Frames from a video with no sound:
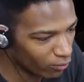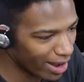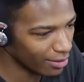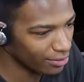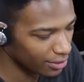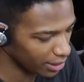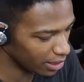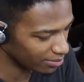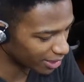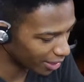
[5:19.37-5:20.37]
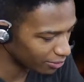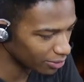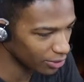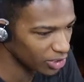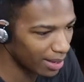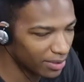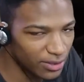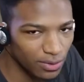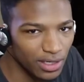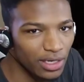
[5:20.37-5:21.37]
around the title on the
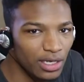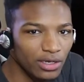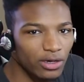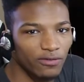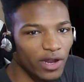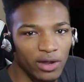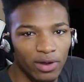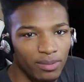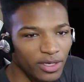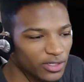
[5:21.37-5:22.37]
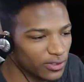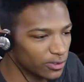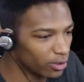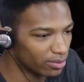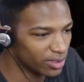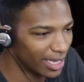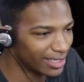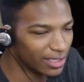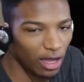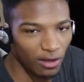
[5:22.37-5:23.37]
Japanese one could very well be just a
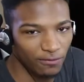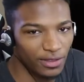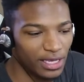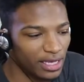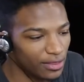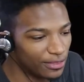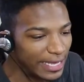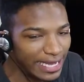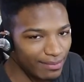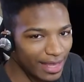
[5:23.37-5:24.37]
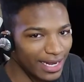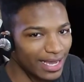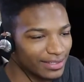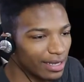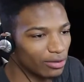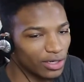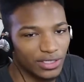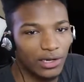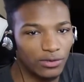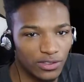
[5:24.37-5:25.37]
circumstance of the theme that he has downloaded.
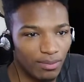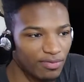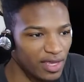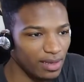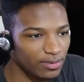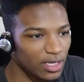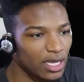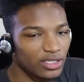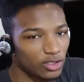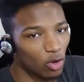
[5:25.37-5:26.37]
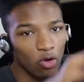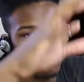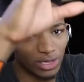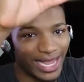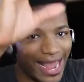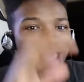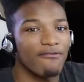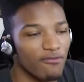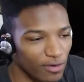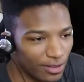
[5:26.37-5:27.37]
Because I know some themes just overlay
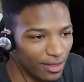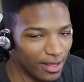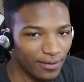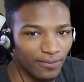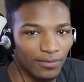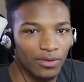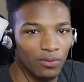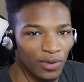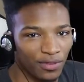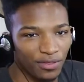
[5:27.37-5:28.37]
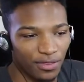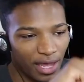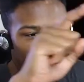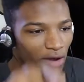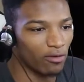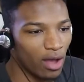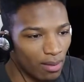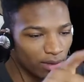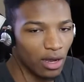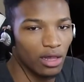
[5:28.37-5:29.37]
everything with their
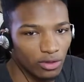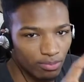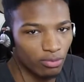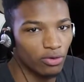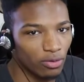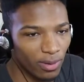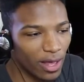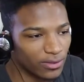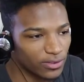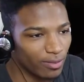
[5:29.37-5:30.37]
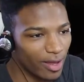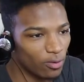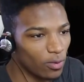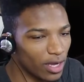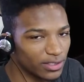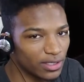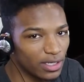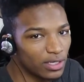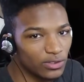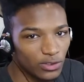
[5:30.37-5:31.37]
colored border box, no matter what.
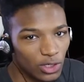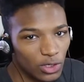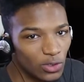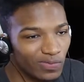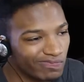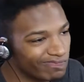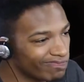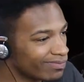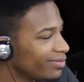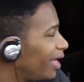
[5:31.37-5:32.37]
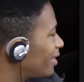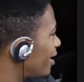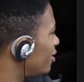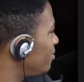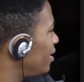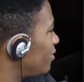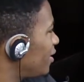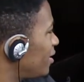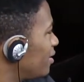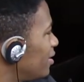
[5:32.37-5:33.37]
So, yeah, that could be a
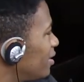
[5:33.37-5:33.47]
thing.